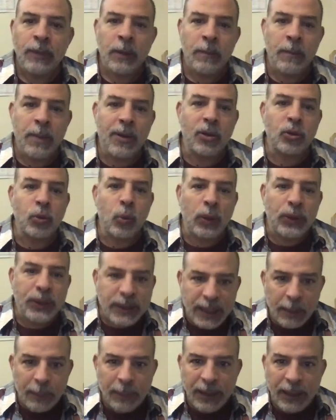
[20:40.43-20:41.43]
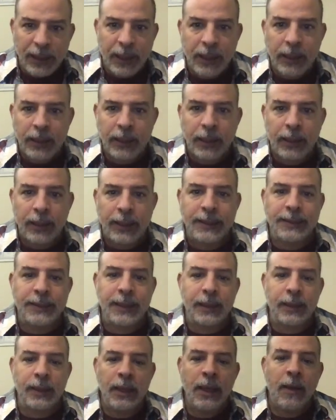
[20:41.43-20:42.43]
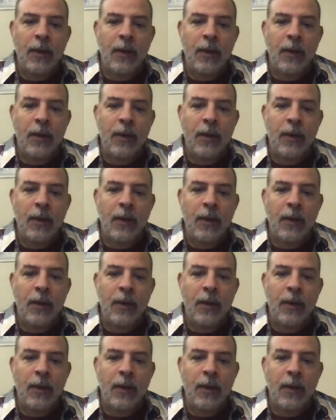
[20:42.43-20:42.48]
because what is happening here is that